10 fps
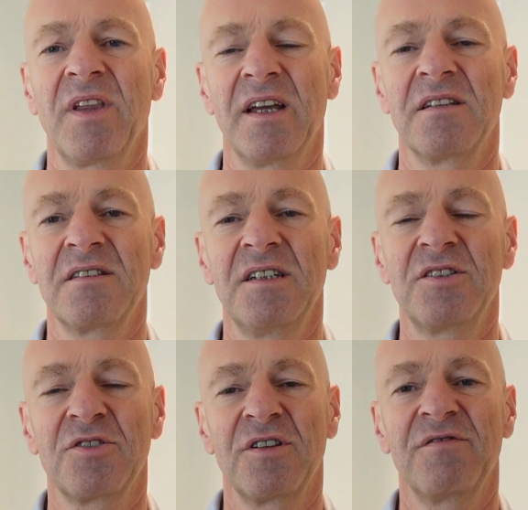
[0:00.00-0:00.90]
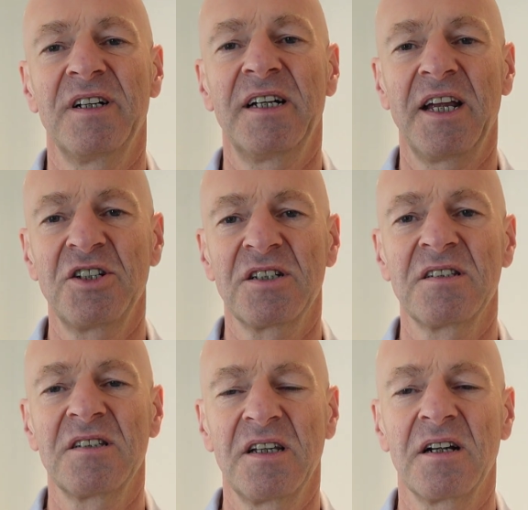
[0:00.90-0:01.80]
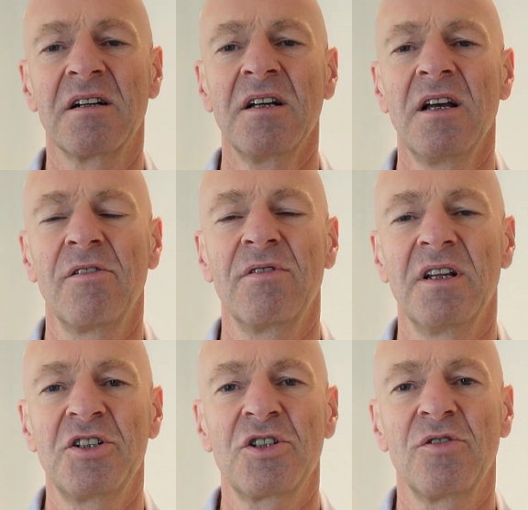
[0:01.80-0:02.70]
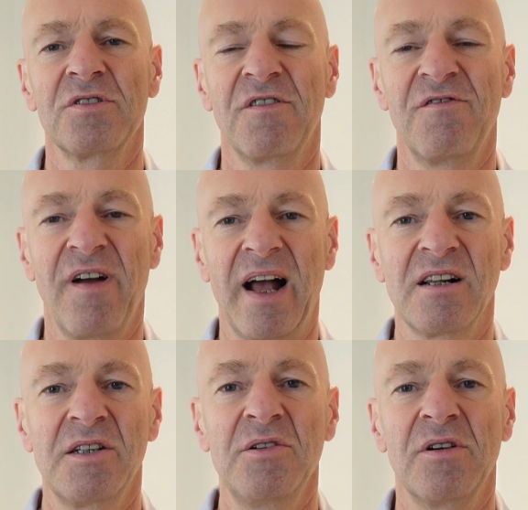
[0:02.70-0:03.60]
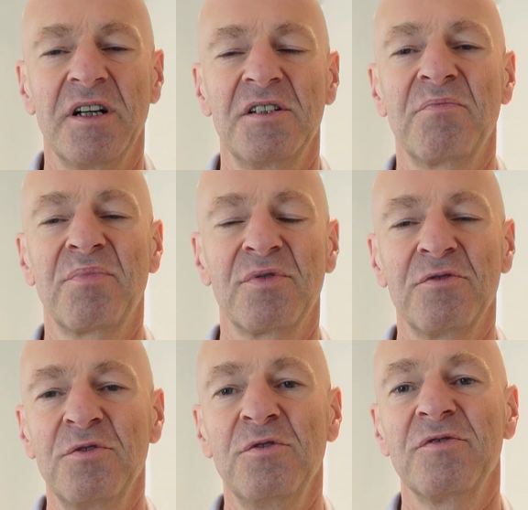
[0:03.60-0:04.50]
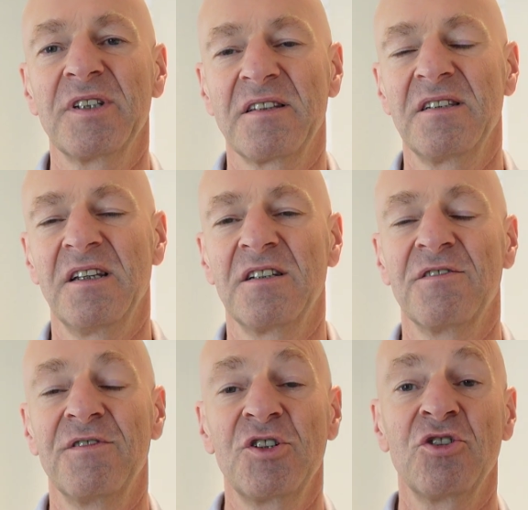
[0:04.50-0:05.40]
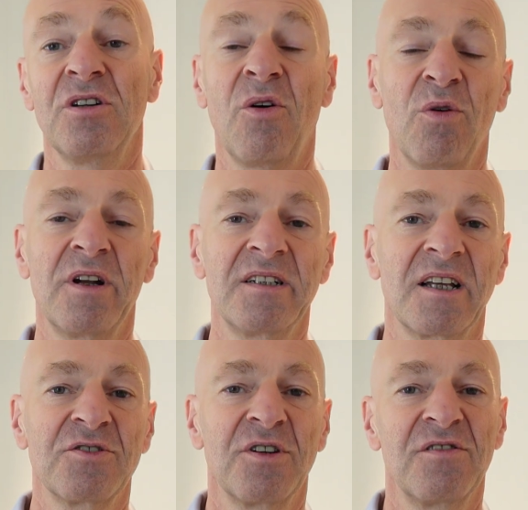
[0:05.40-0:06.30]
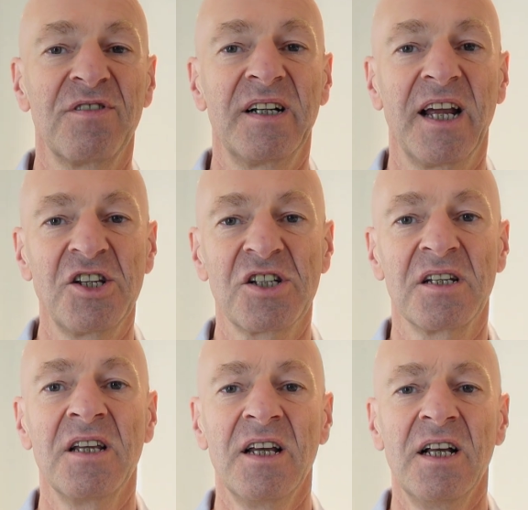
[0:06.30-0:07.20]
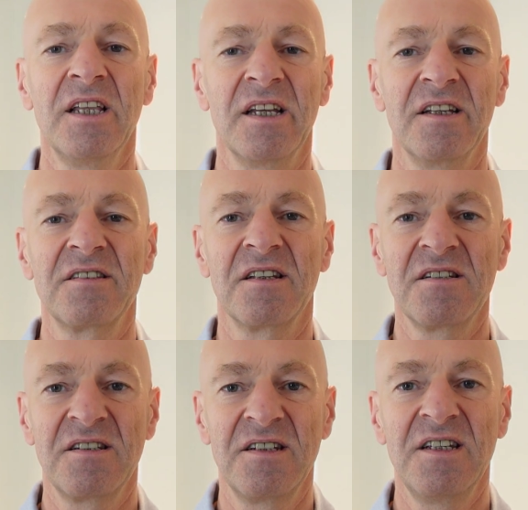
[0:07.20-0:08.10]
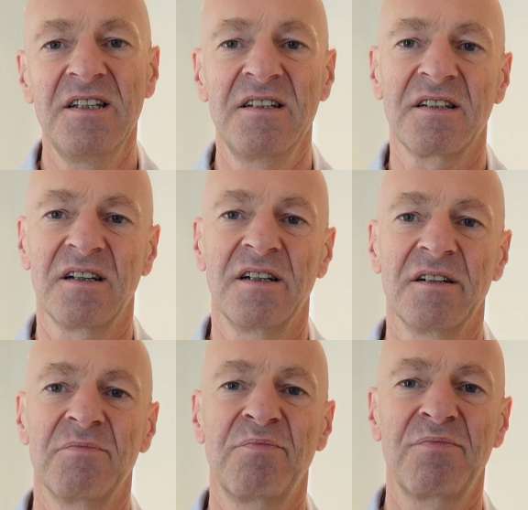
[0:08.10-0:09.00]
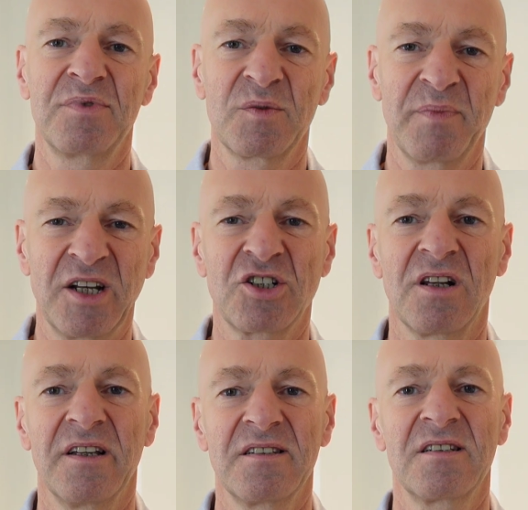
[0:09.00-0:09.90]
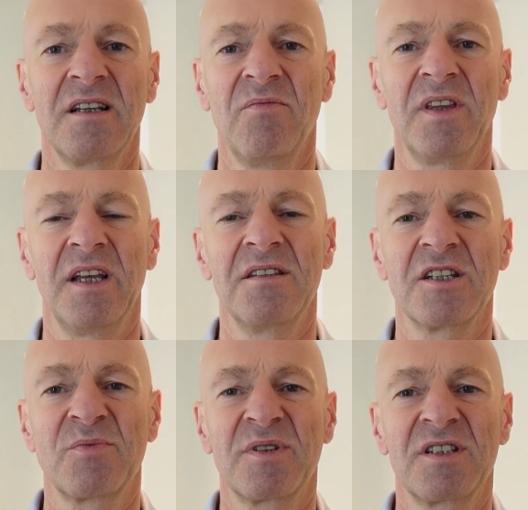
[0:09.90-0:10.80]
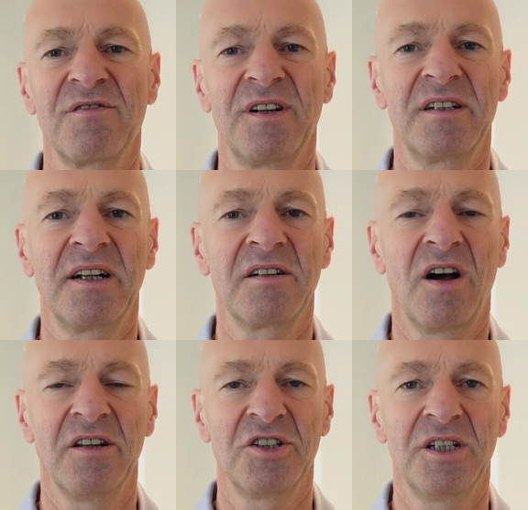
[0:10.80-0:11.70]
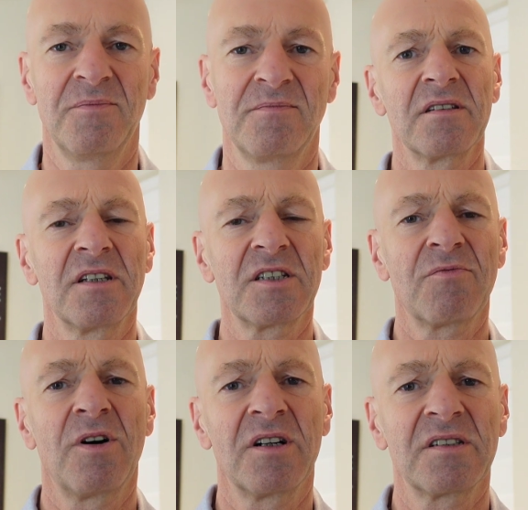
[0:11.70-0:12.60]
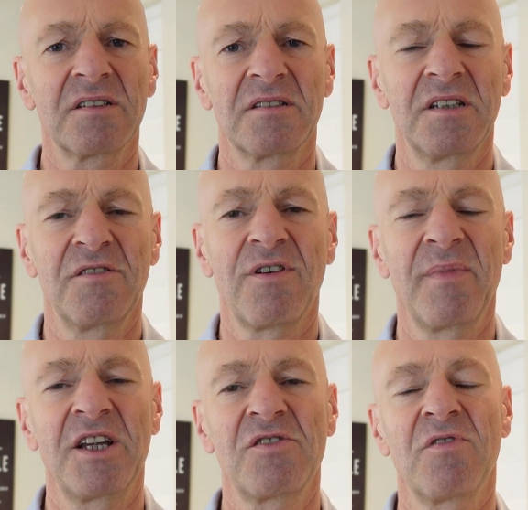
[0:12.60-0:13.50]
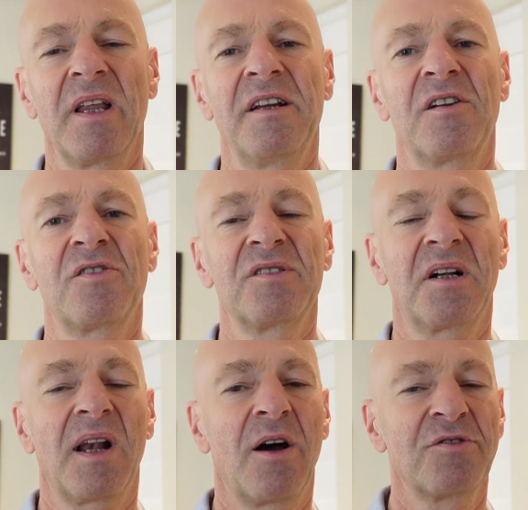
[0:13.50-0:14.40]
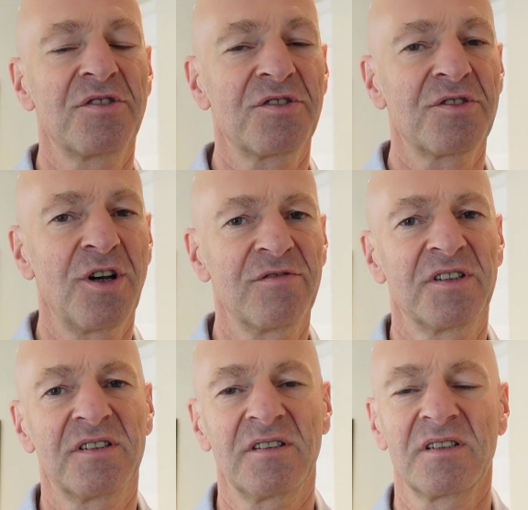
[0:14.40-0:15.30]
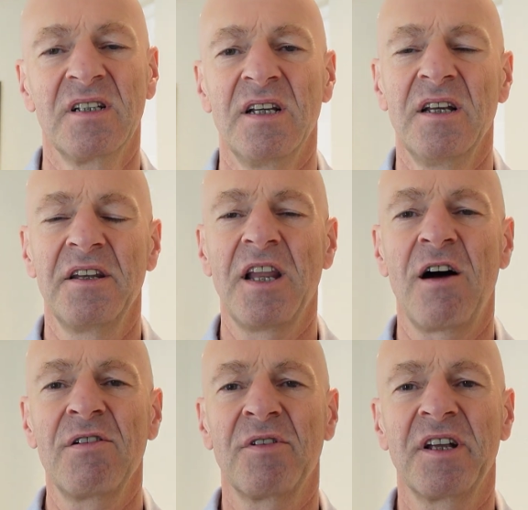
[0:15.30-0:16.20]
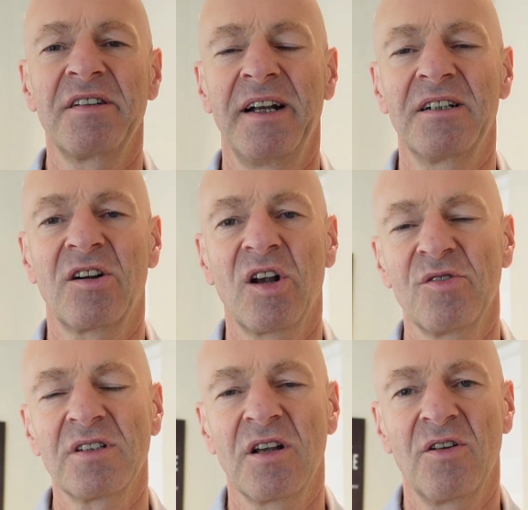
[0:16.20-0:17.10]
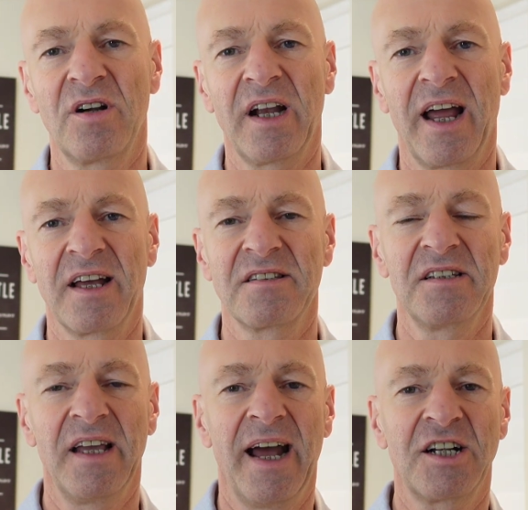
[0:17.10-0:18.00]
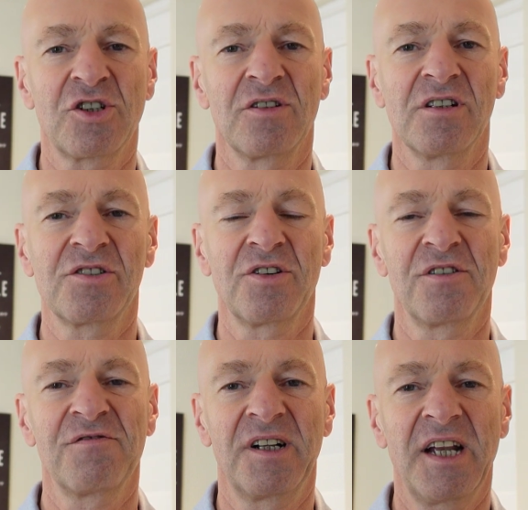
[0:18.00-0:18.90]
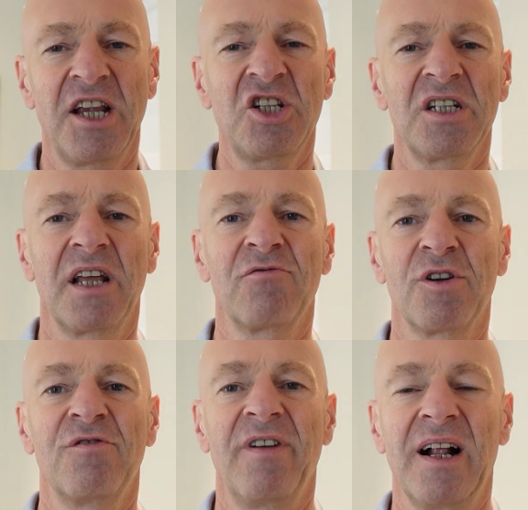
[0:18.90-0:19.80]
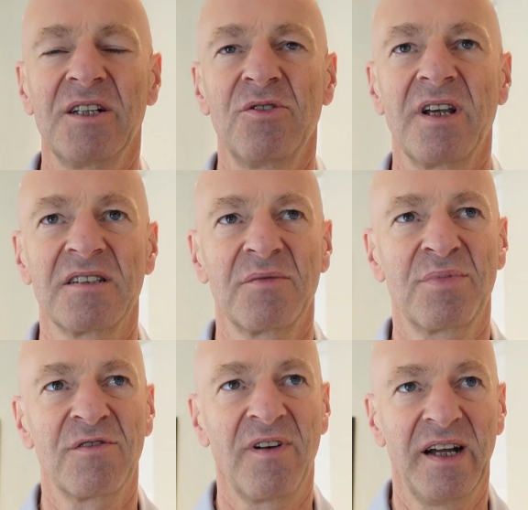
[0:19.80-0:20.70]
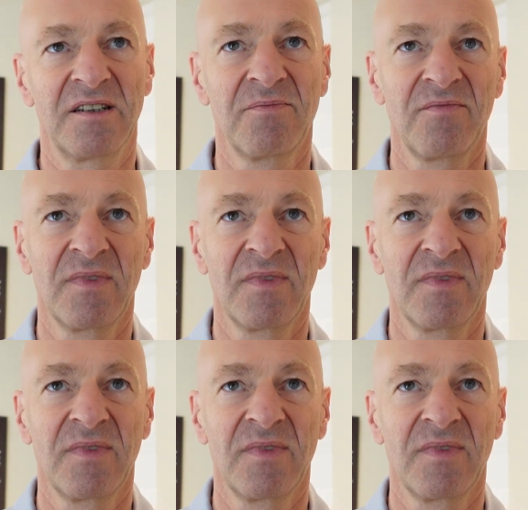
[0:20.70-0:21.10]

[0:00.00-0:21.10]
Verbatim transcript: And these certifications here really show the value and prove that the individual holding that certification is indeed a specialist in the specific technology. This was the information related to the cloud services. Now we want to take a closer look at the actual certification and what value does it provide.